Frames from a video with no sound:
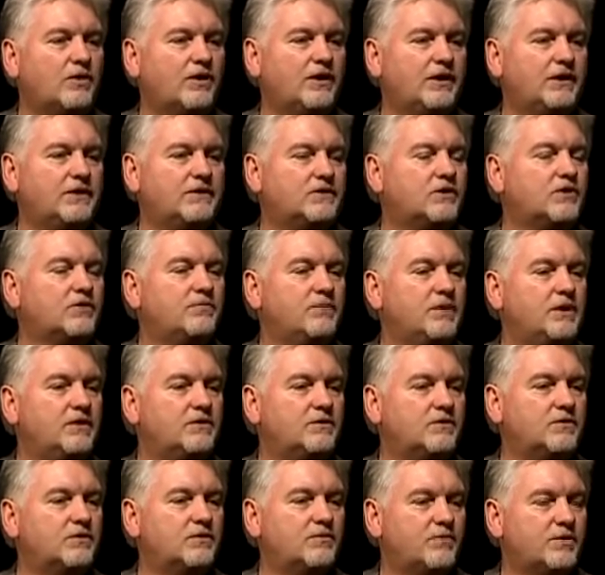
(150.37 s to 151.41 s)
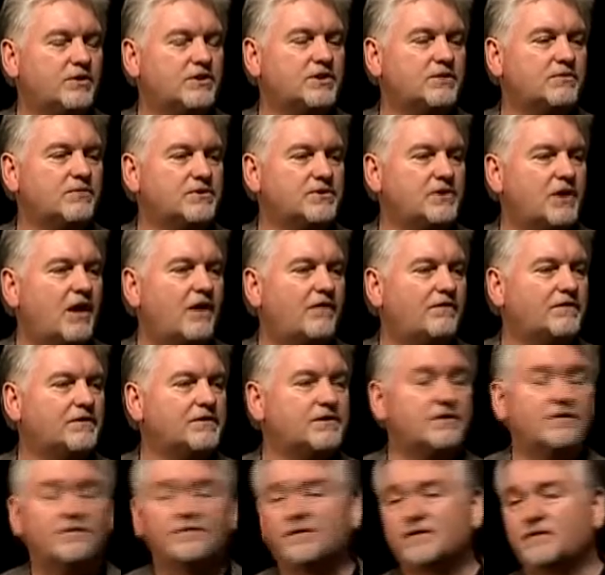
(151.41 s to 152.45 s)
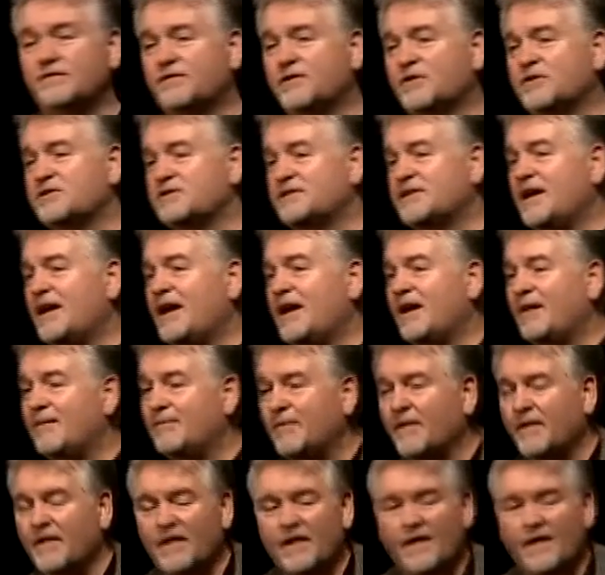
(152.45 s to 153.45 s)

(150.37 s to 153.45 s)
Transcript: Reed took me to the principal's office. And for the first time,